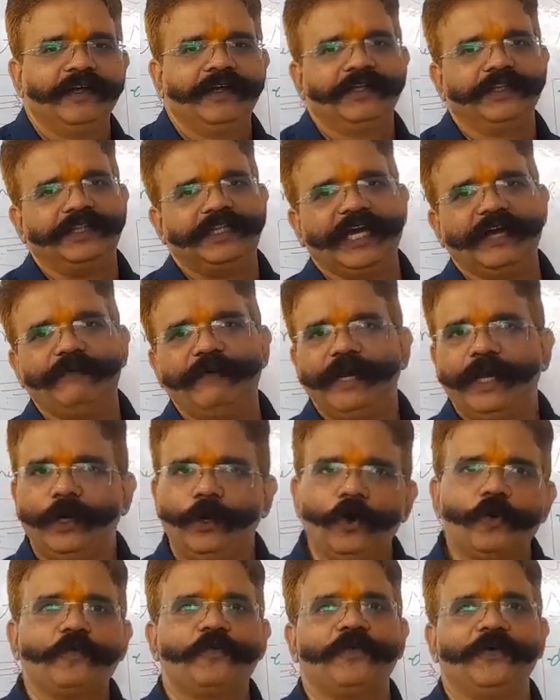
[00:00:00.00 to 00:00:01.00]
they will
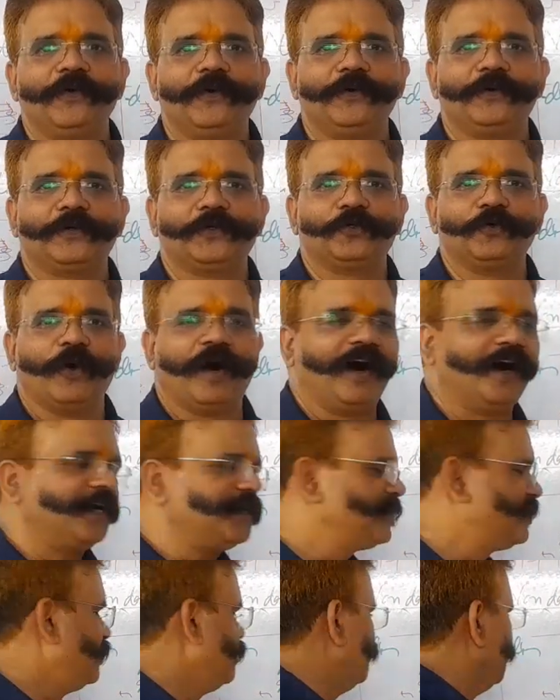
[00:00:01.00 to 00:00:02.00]
look
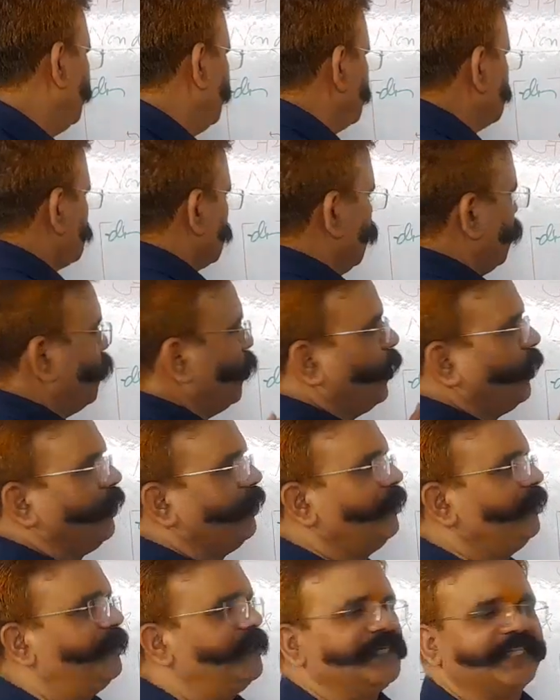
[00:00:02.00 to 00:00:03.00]
towards its own
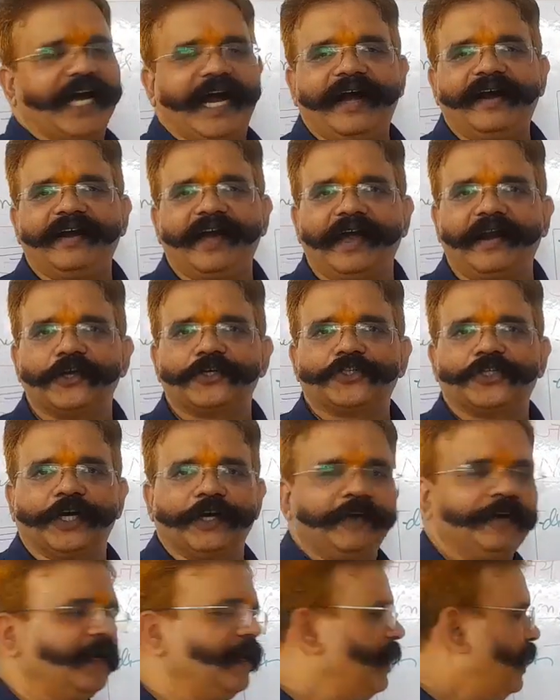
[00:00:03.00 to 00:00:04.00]
desired
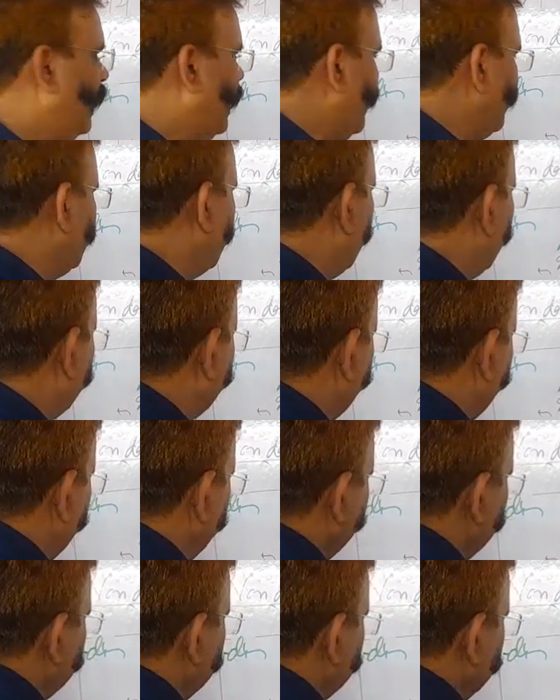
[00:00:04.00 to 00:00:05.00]
direction, and
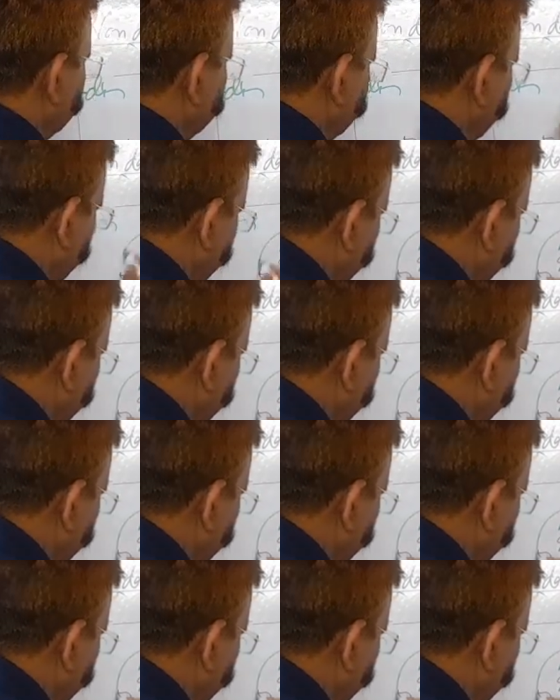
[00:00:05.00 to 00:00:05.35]
again the